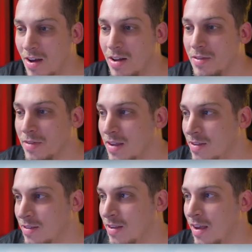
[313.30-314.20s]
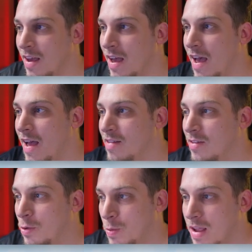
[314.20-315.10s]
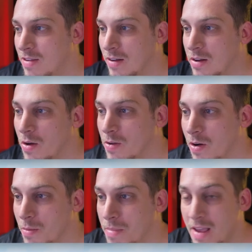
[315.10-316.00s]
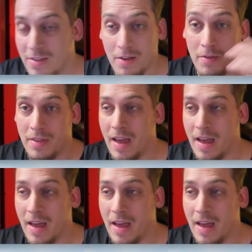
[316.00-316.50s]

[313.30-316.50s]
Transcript: all of this and creates a logo based off of